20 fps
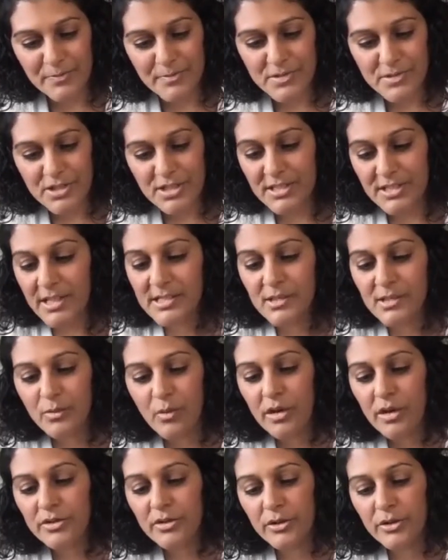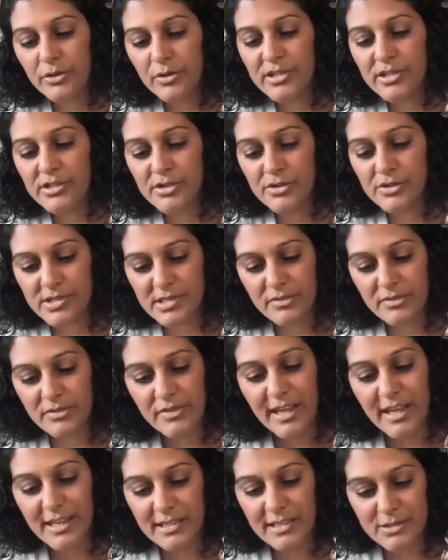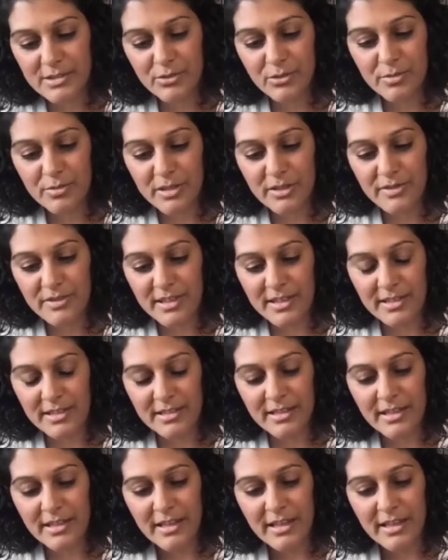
She doesn't want her creatures to fade into oblivion.